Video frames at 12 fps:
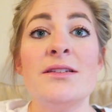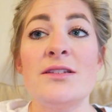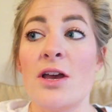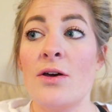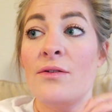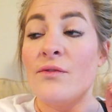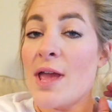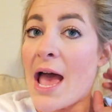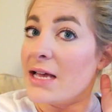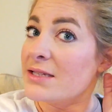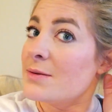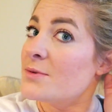so if we
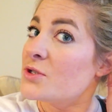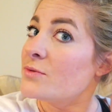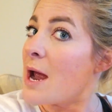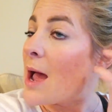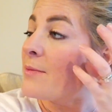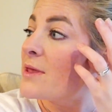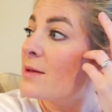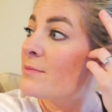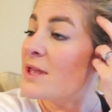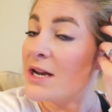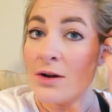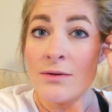ask him to wrap them
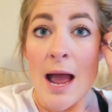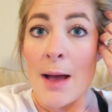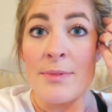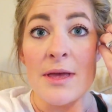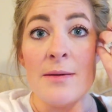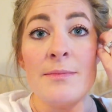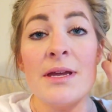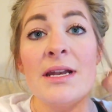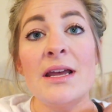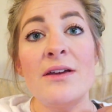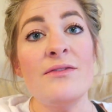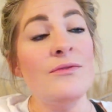then he'll wrap them and
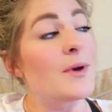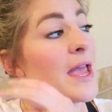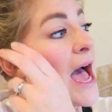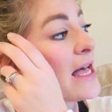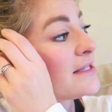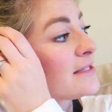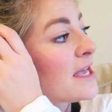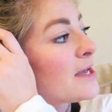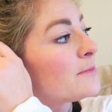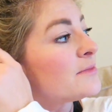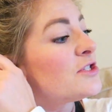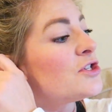if we ask
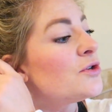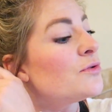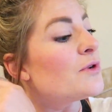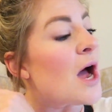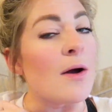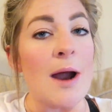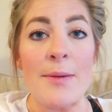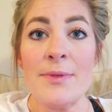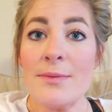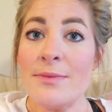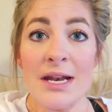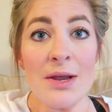him to not wrap
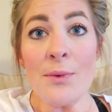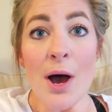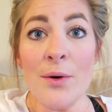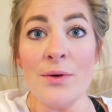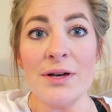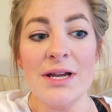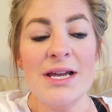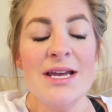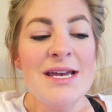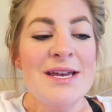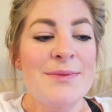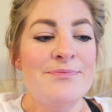them then he won't
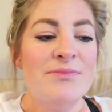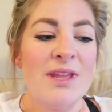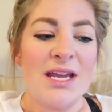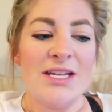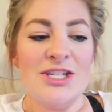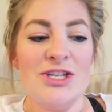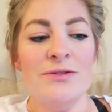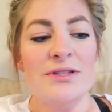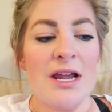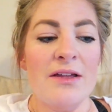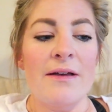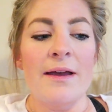and she was
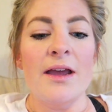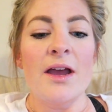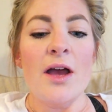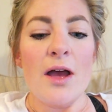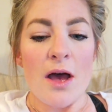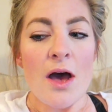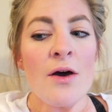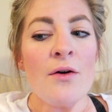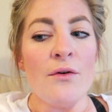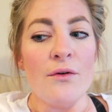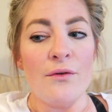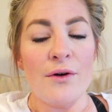kind of like
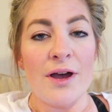oh